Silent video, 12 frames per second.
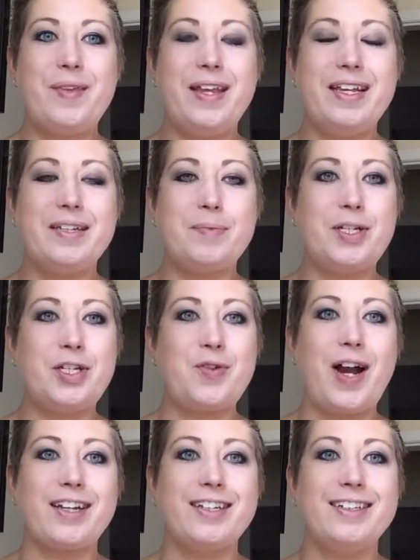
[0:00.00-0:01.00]
He's been
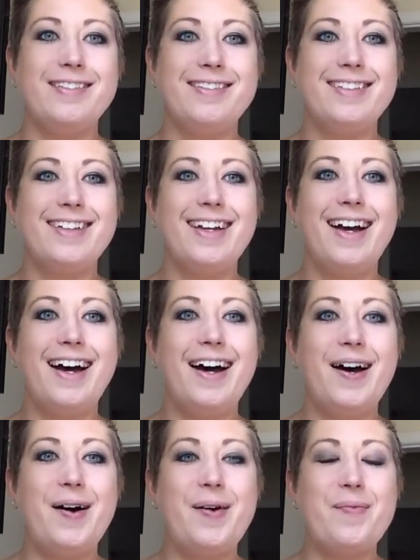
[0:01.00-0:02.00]
distracted.
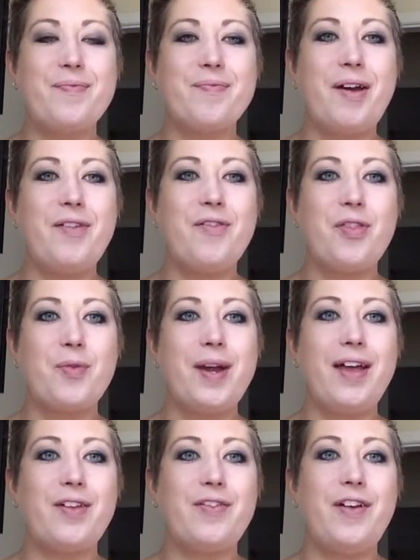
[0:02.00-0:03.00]
My
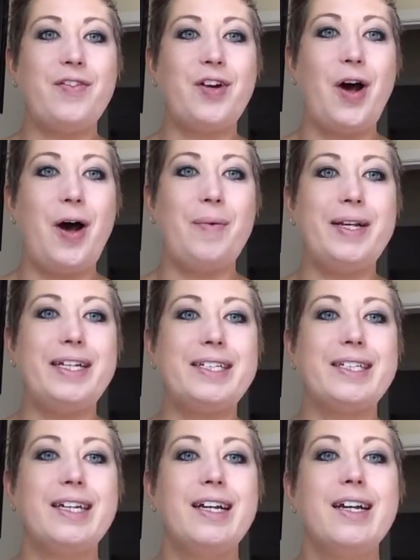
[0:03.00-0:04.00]
three other favorite
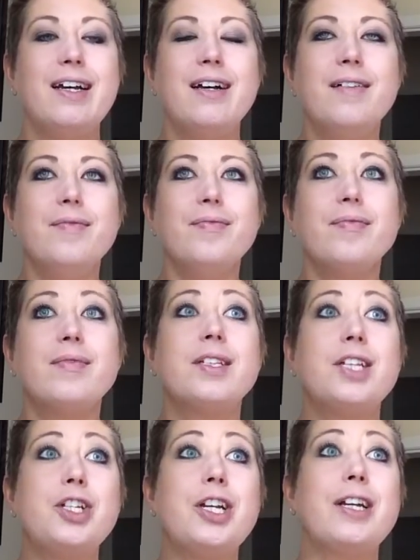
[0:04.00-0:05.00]
hobbies.
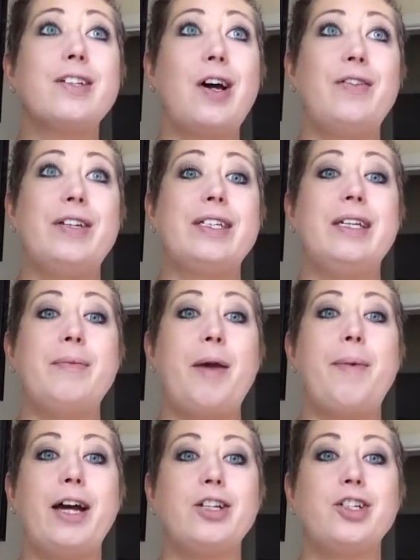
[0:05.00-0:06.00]
Stitching is obviously my
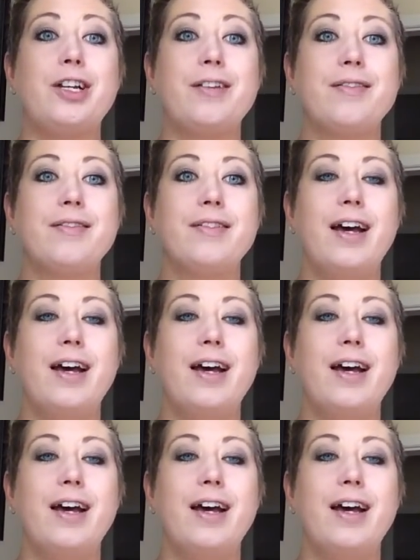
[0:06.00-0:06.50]
passion.